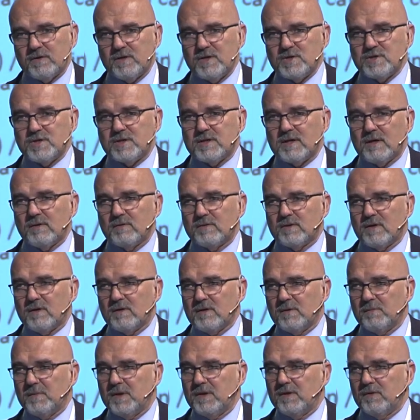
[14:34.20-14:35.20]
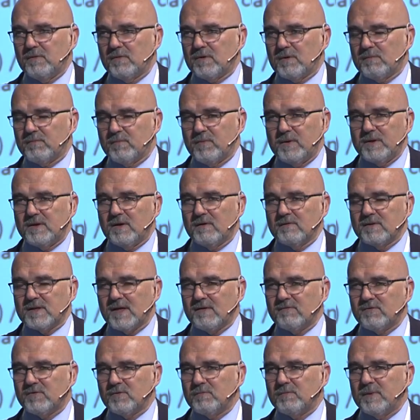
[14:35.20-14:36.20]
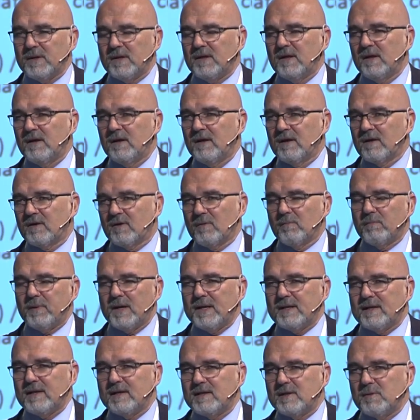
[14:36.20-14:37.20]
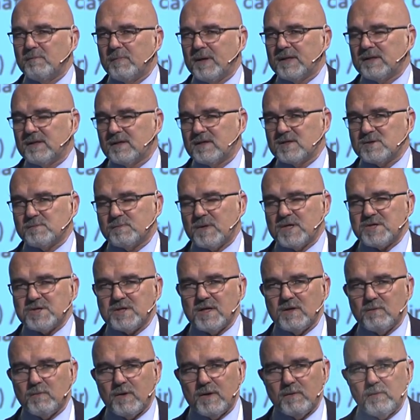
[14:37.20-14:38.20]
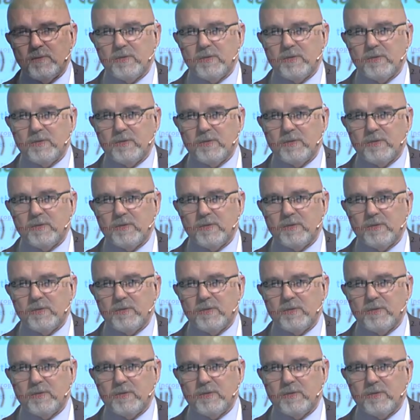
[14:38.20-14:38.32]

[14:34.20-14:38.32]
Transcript: digital autonomy in Europe. We don't have to be completely dependent, especially when